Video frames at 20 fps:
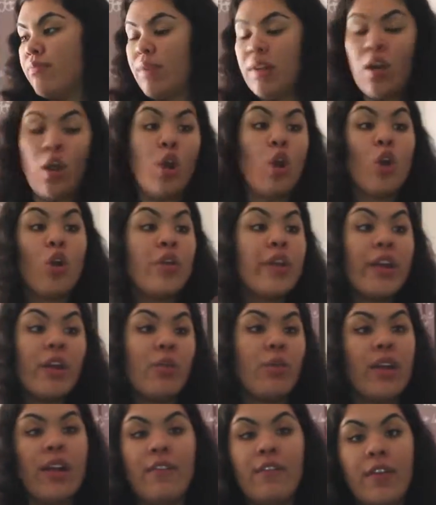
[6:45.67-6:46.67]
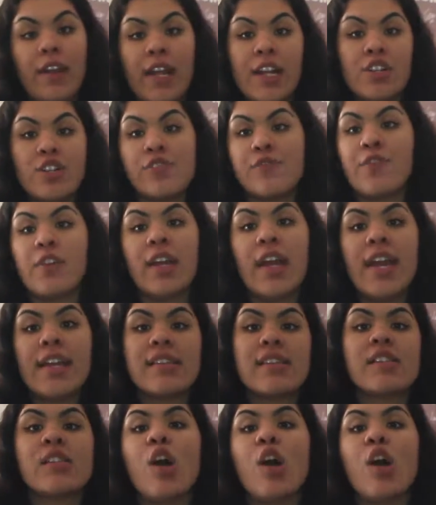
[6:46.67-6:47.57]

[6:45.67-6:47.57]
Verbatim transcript: in a hurry or whatever and I just forget.